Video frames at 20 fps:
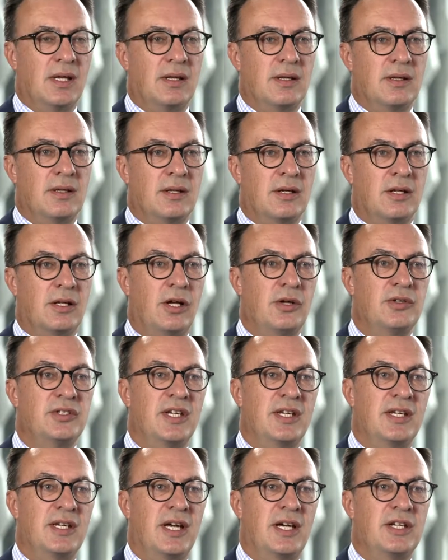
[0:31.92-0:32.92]
The
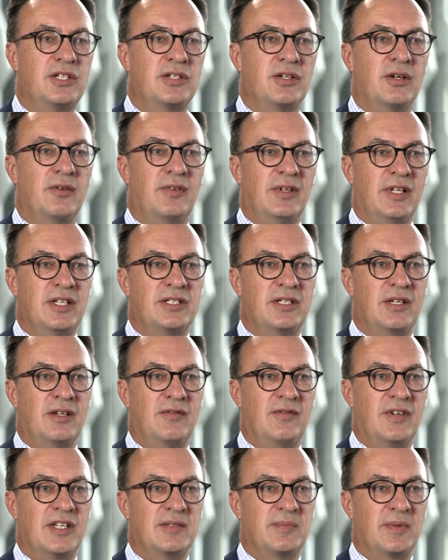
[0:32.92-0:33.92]
closed-end nature of a listed
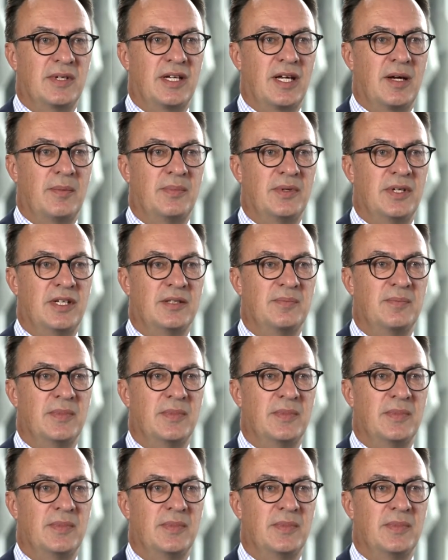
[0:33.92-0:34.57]
investment companies